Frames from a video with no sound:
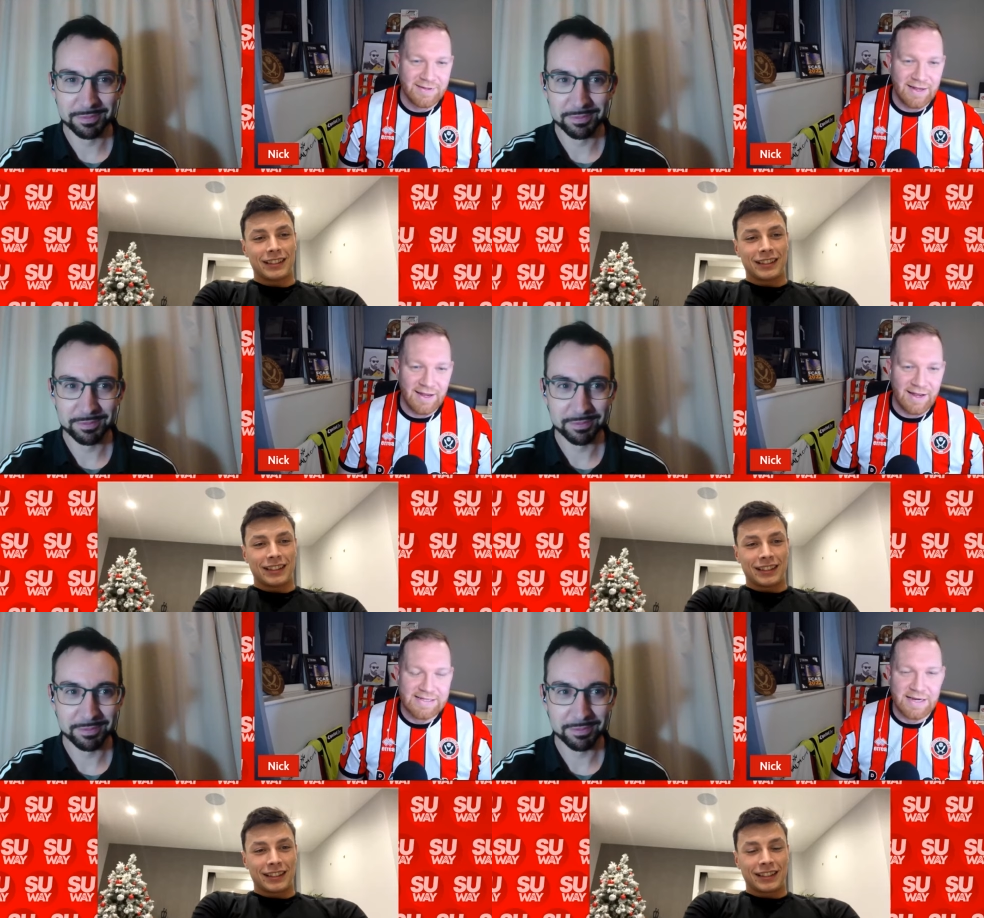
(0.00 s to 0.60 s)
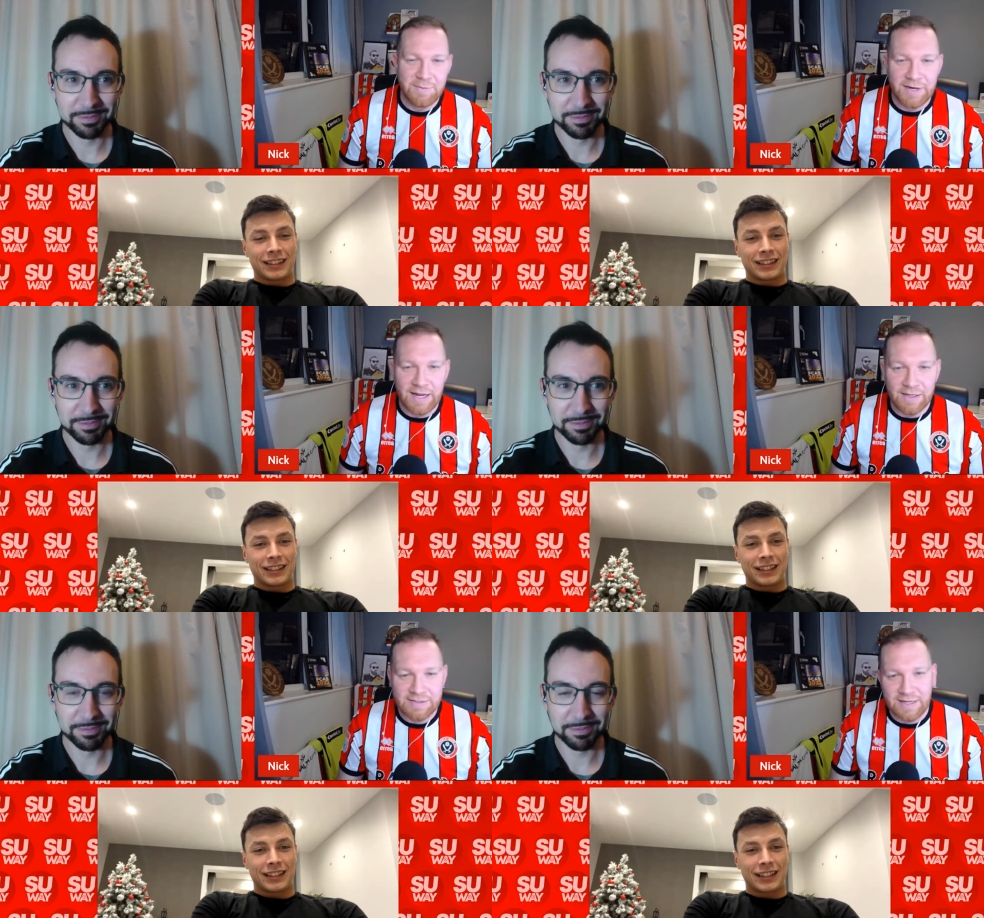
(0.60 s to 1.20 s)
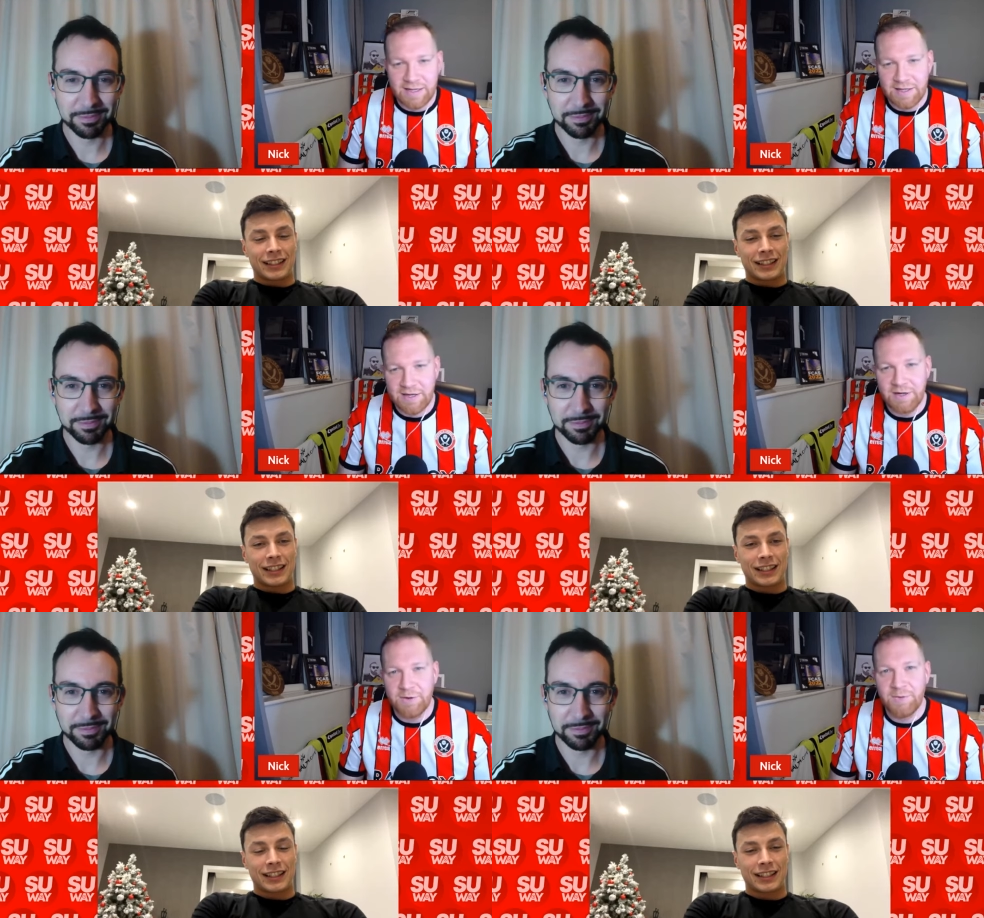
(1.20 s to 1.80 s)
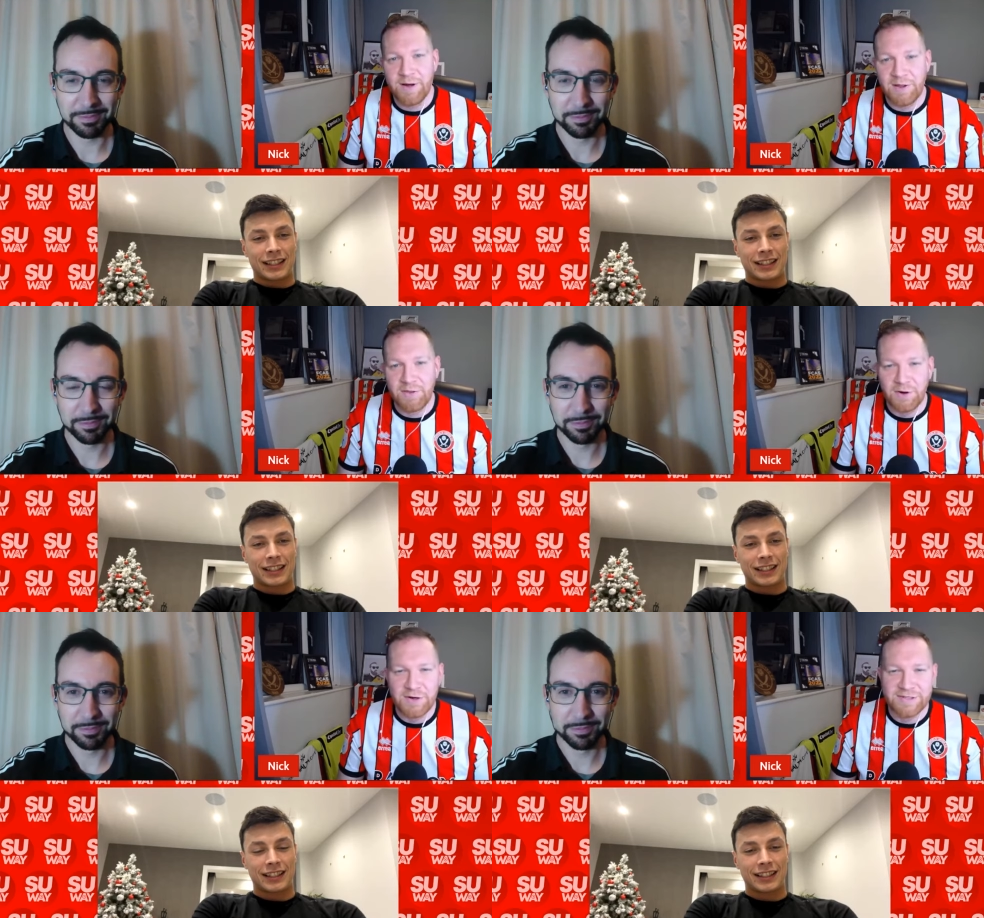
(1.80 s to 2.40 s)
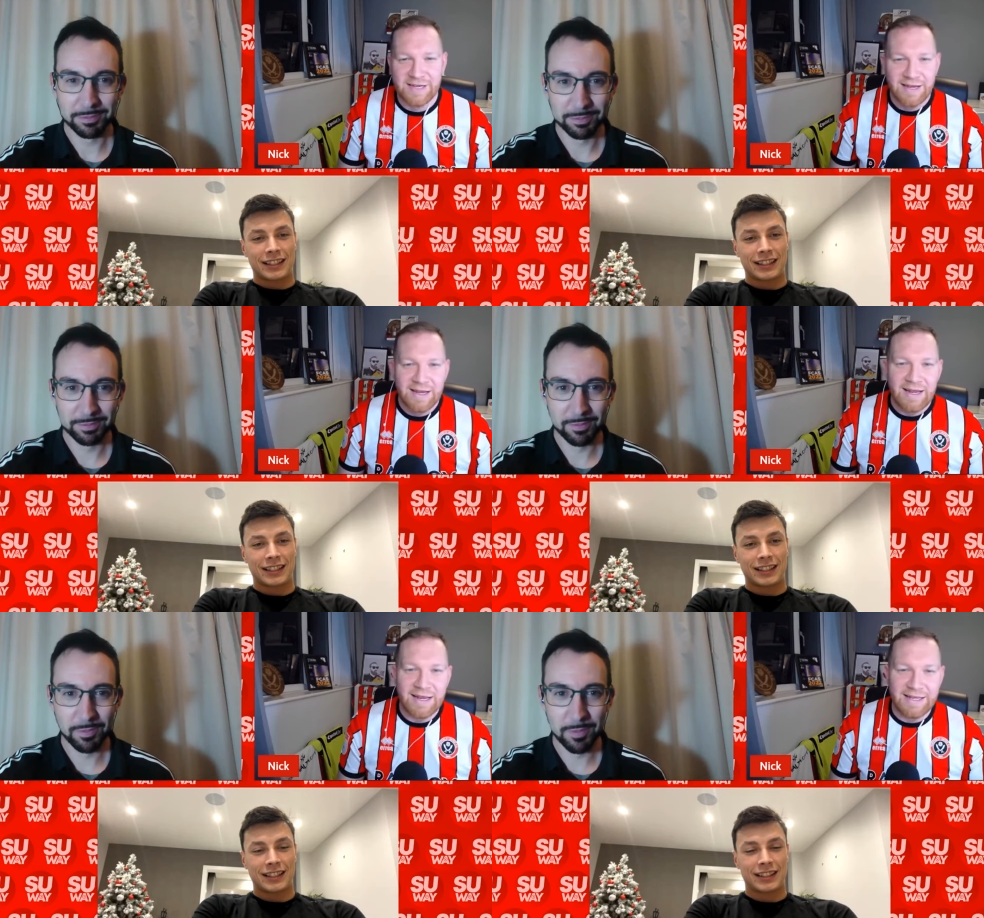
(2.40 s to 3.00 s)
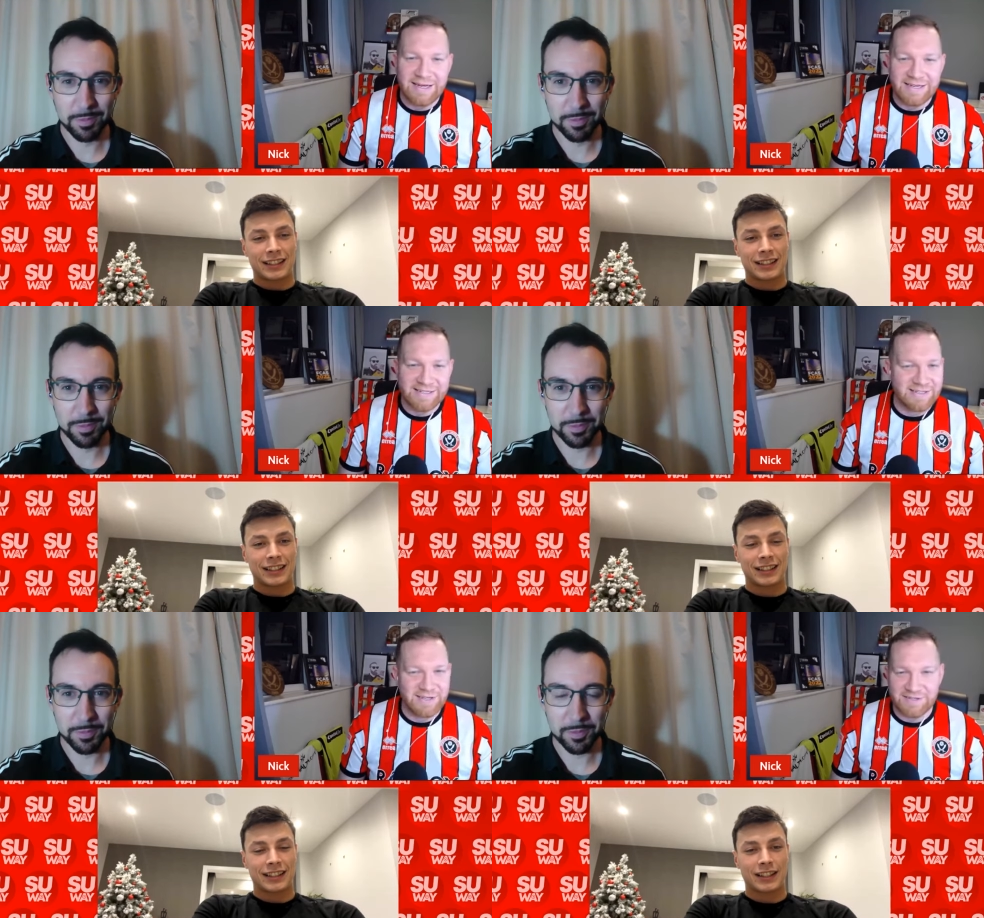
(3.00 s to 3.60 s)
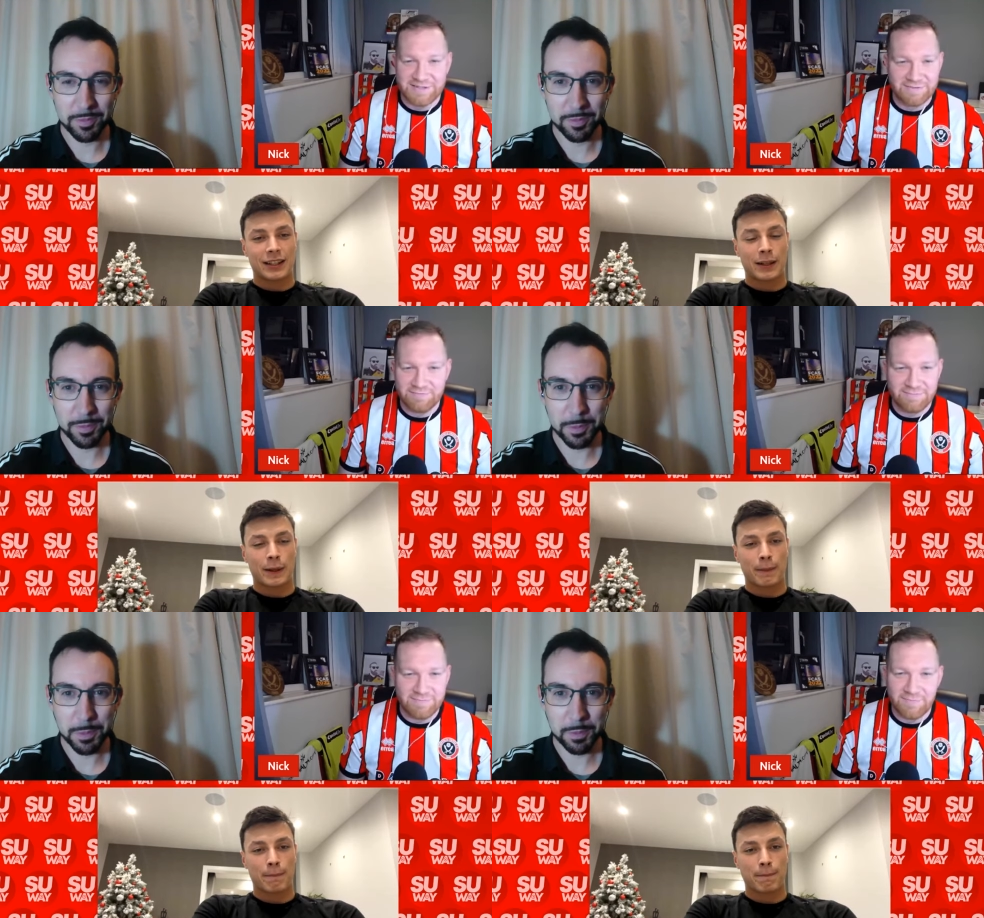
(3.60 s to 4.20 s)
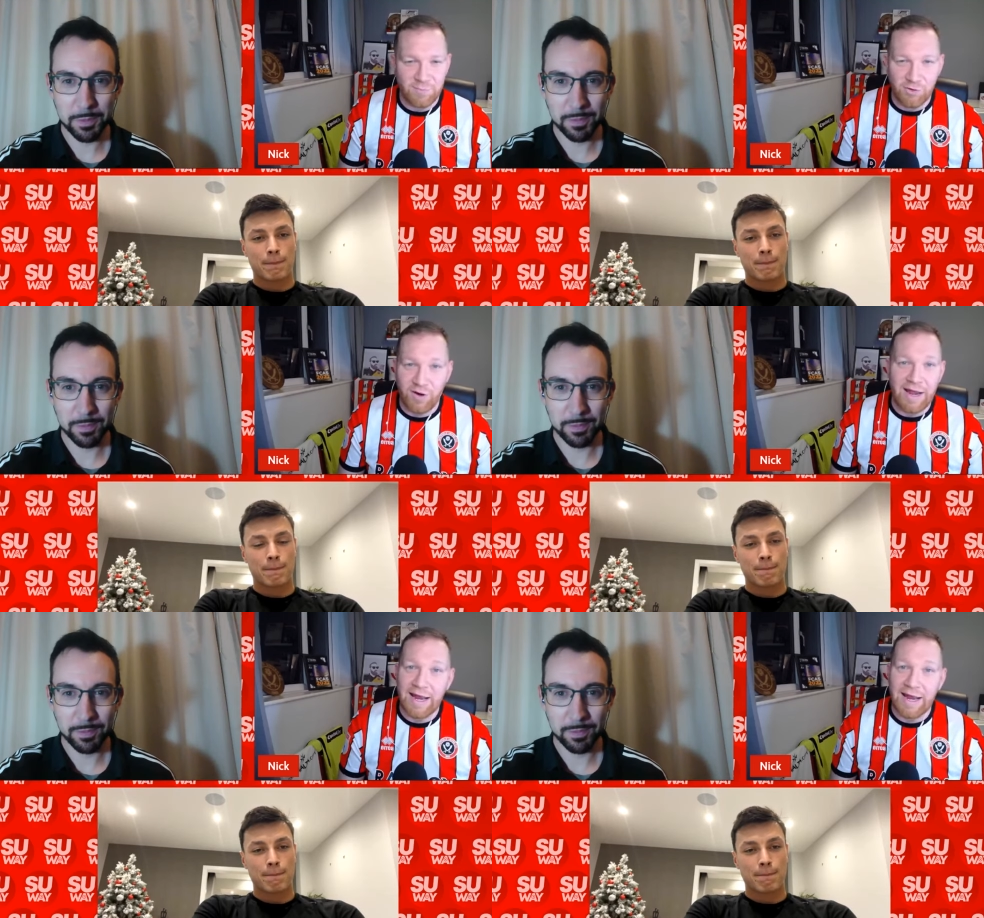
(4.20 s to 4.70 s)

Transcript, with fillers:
Speaker 1: Yeah. Is anybody else that that you uh, thought? Because Illy is just great